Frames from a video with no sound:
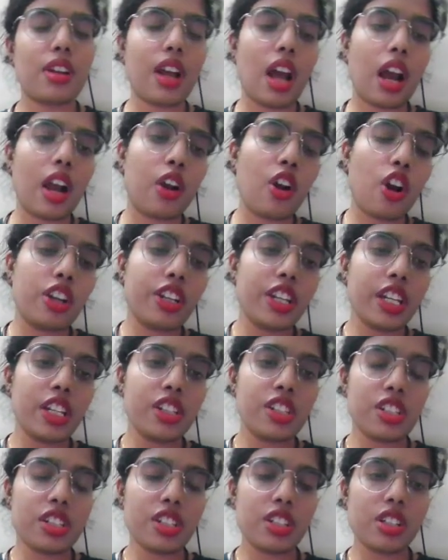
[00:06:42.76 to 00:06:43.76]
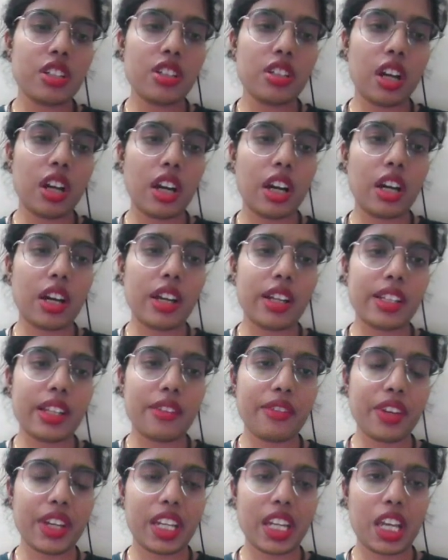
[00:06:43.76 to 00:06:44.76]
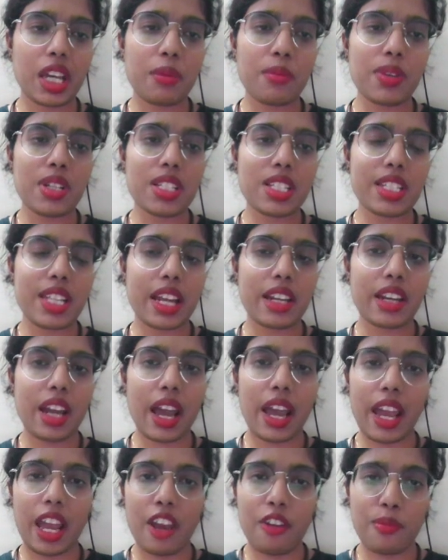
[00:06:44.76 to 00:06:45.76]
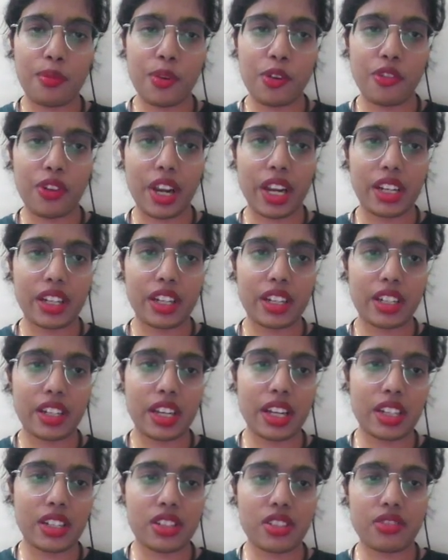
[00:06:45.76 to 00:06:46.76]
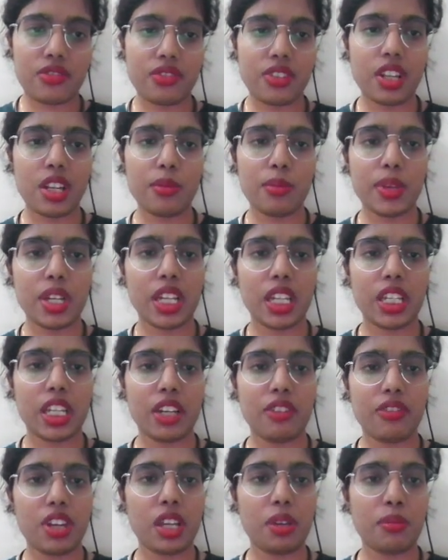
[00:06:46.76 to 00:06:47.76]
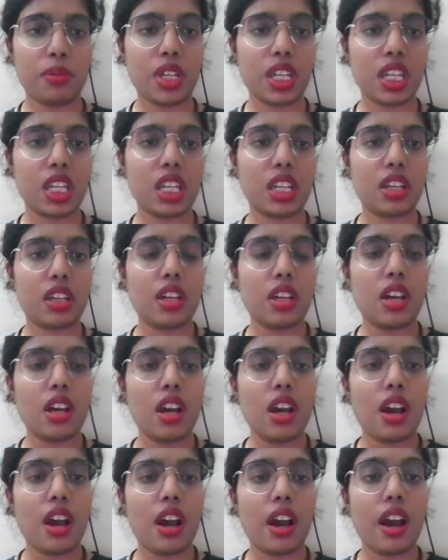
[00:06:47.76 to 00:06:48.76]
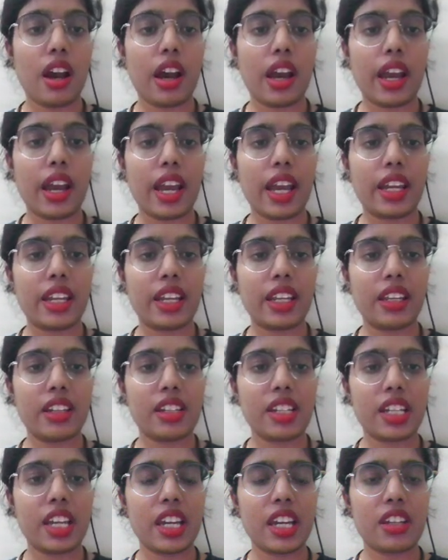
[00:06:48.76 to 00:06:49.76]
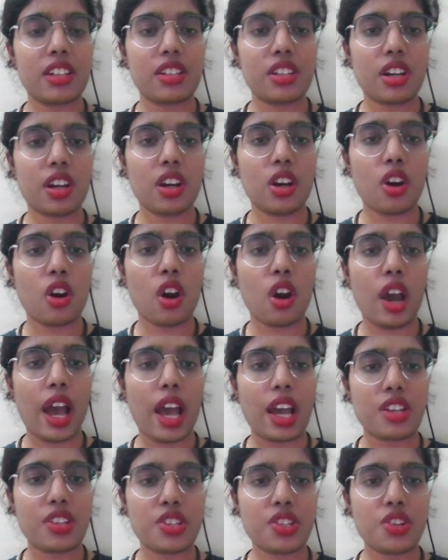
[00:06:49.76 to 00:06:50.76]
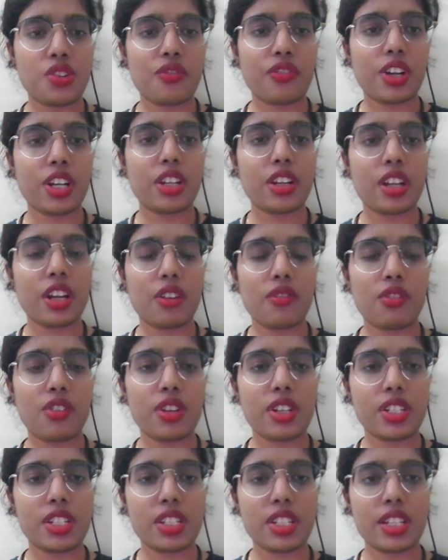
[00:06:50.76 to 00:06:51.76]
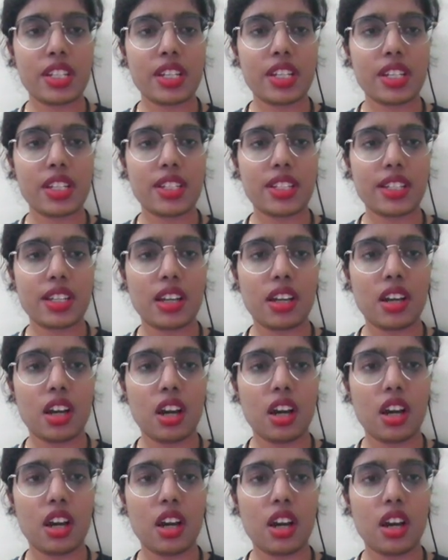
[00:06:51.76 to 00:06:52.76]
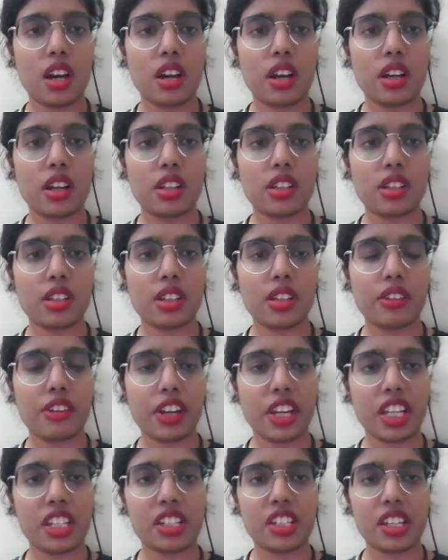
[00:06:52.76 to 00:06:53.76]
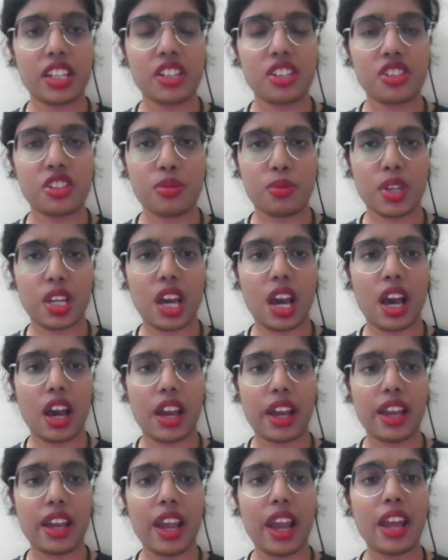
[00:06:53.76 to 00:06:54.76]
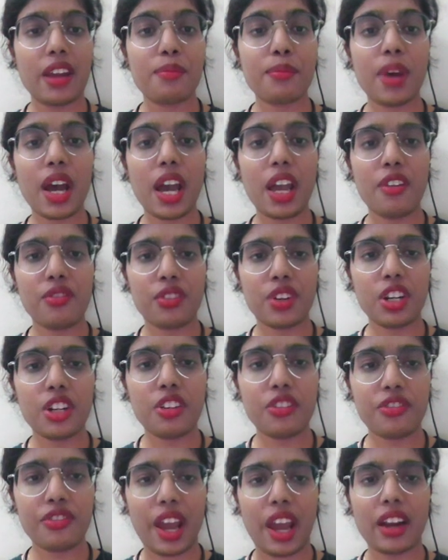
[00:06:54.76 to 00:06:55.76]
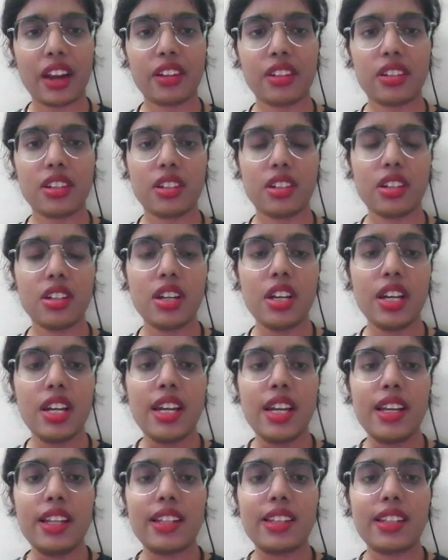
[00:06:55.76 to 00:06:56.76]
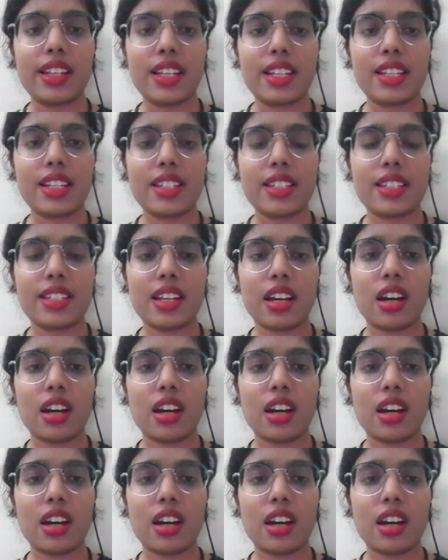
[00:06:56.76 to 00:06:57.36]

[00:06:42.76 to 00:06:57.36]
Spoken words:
according to the variables that I have provided, it will be giving me an indicator as to what influences the rating to be high and by what factor the